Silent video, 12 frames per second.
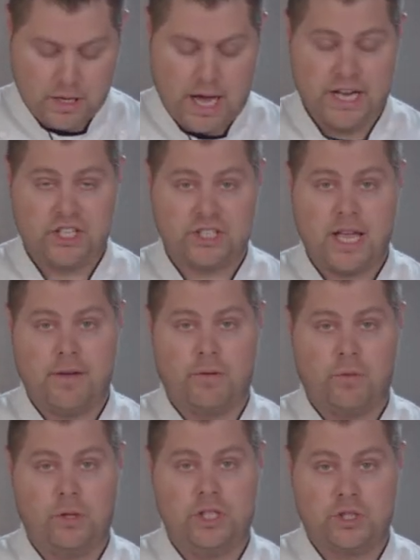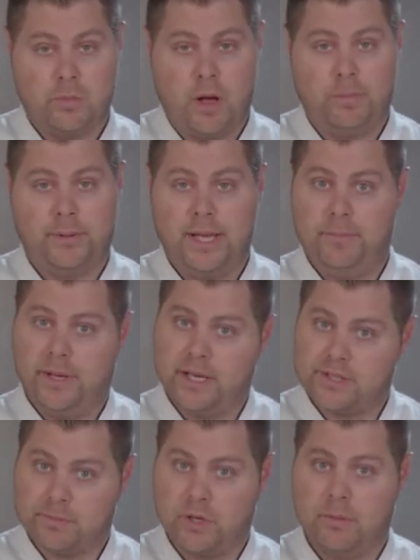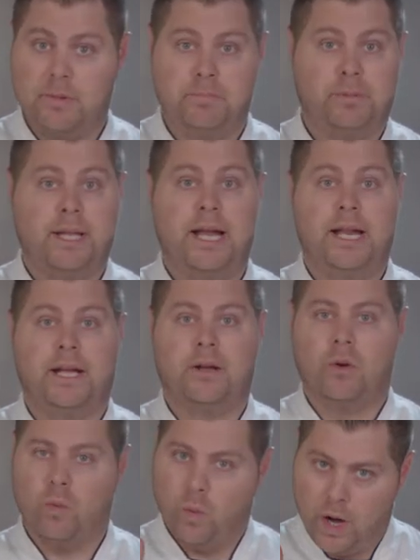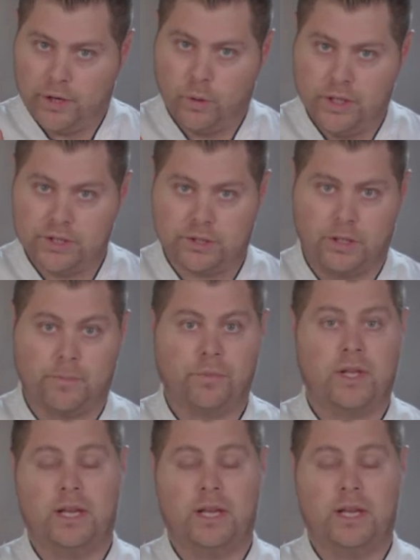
I just have a really small plate because I'm gonna be plating one oyster.